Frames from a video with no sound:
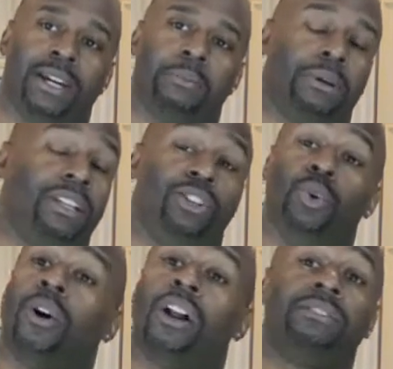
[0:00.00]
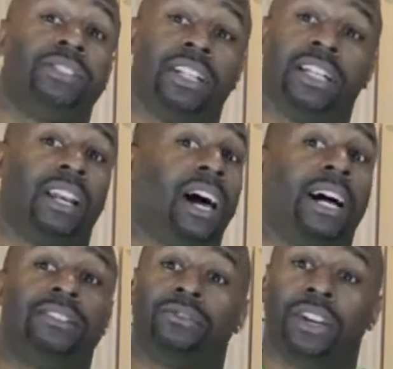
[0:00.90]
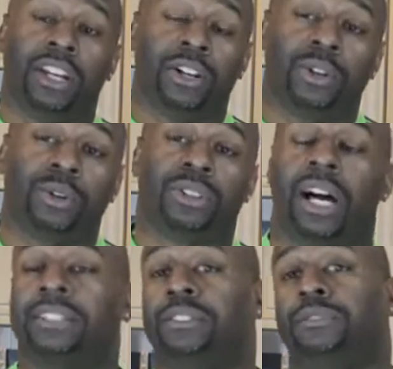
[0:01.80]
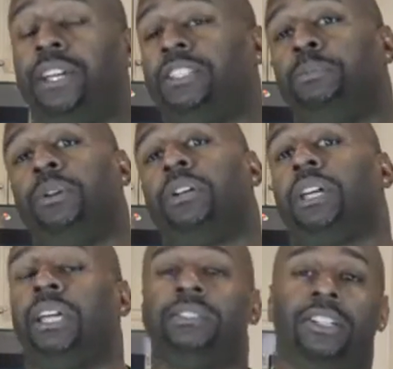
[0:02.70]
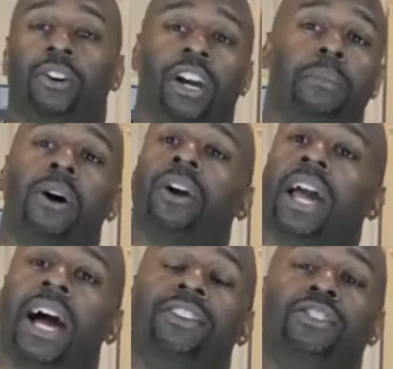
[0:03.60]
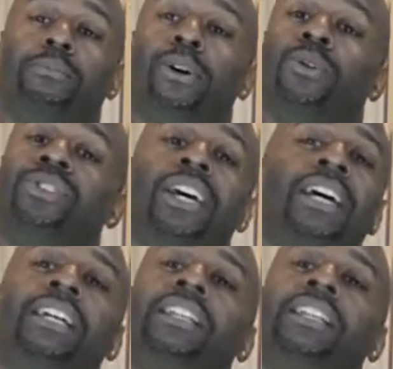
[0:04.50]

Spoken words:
But you all have seen lots of videos, lots of Facebook, Instagram, all kinds of posts